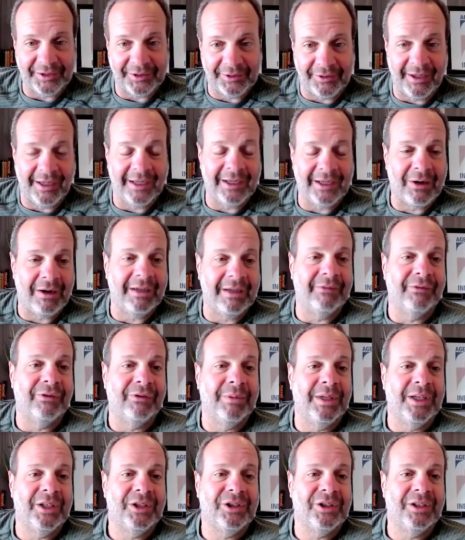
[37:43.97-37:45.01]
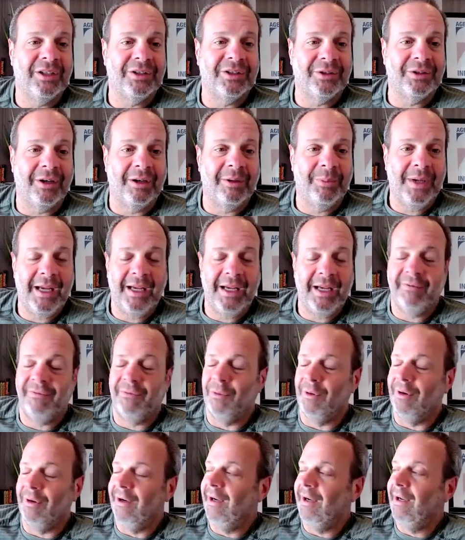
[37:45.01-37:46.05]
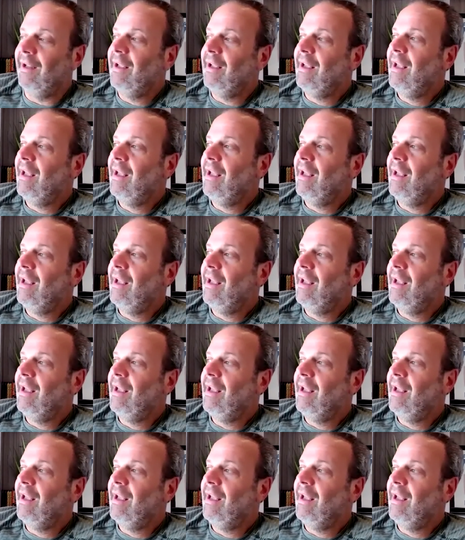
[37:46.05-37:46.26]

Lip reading: the credit card information and started paying for it.